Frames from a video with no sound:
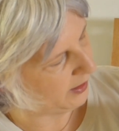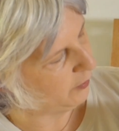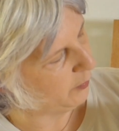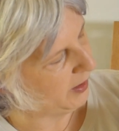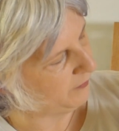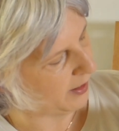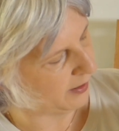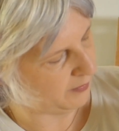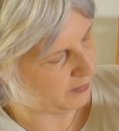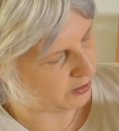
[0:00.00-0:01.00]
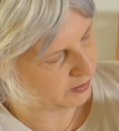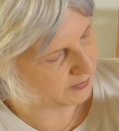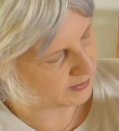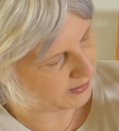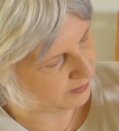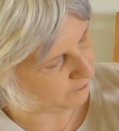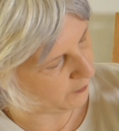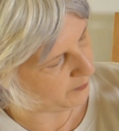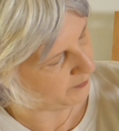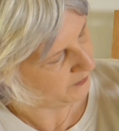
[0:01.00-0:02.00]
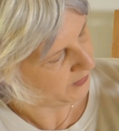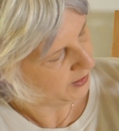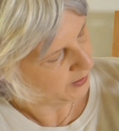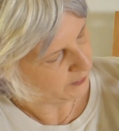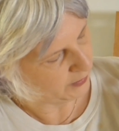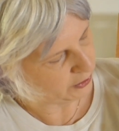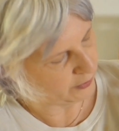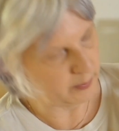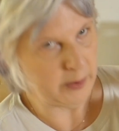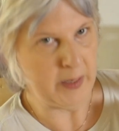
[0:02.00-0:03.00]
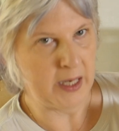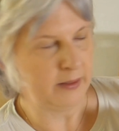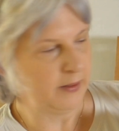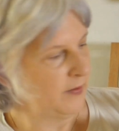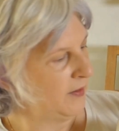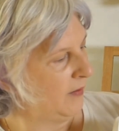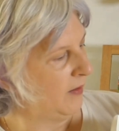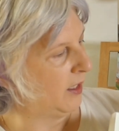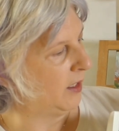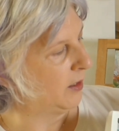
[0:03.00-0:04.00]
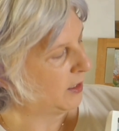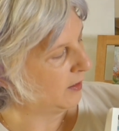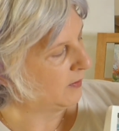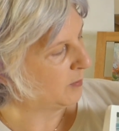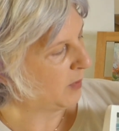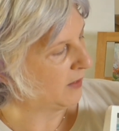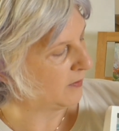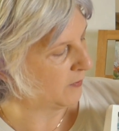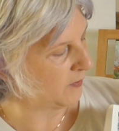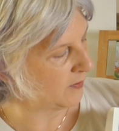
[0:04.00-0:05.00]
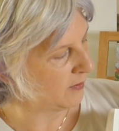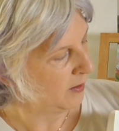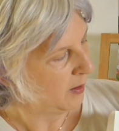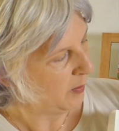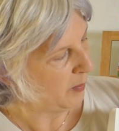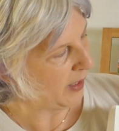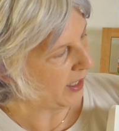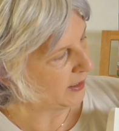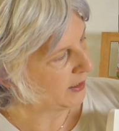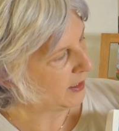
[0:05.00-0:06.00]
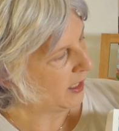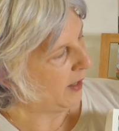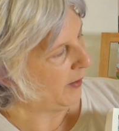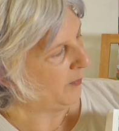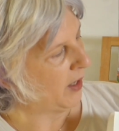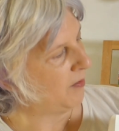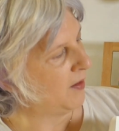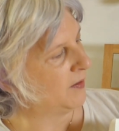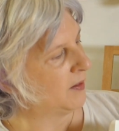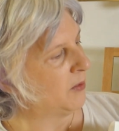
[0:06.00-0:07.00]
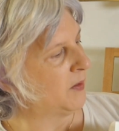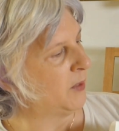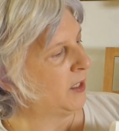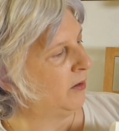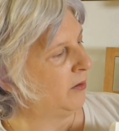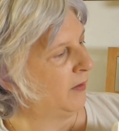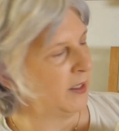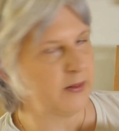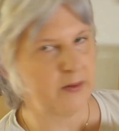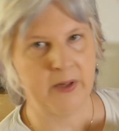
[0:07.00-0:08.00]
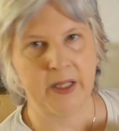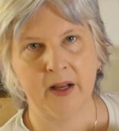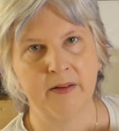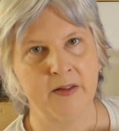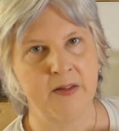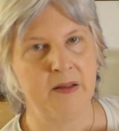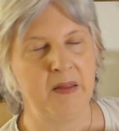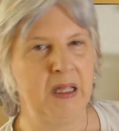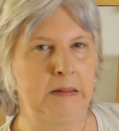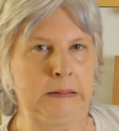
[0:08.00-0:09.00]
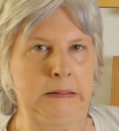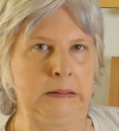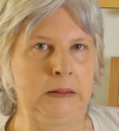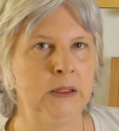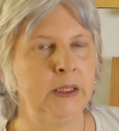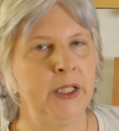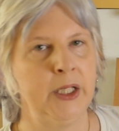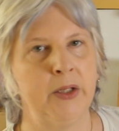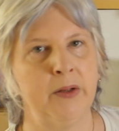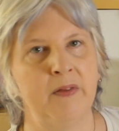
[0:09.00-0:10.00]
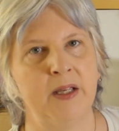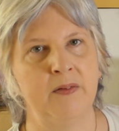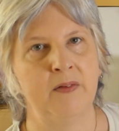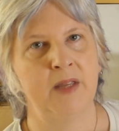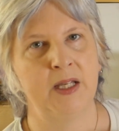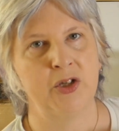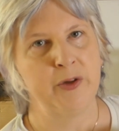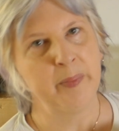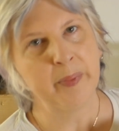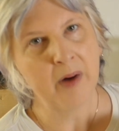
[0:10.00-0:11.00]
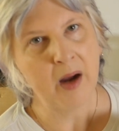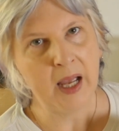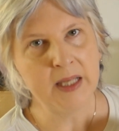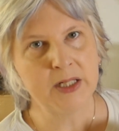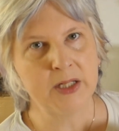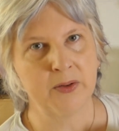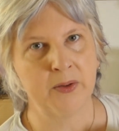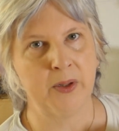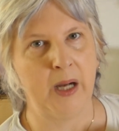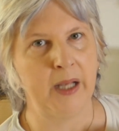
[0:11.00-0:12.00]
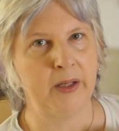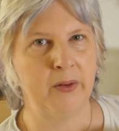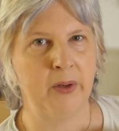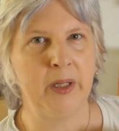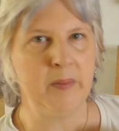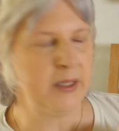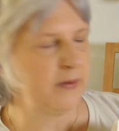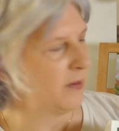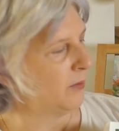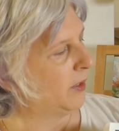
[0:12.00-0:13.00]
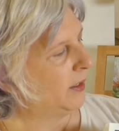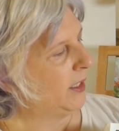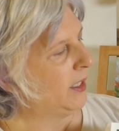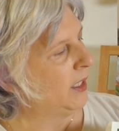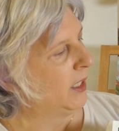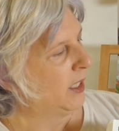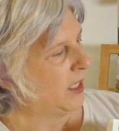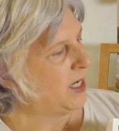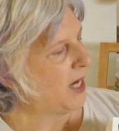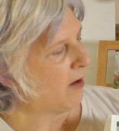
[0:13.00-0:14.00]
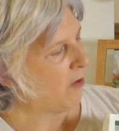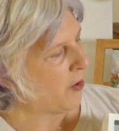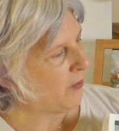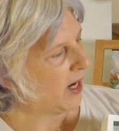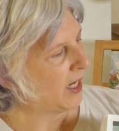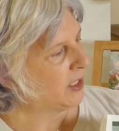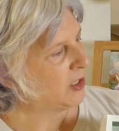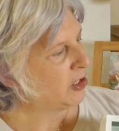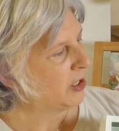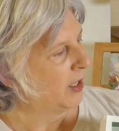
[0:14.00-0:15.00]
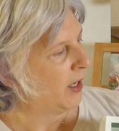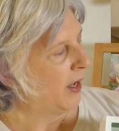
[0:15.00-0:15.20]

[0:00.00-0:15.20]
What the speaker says: a little bit of colour that you can see from the Tombow markers and the Inktense pencils, but I think sometimes when you look at these 3 colours you think, oh, you know, they're too bright, or I can only mix a really narrow range.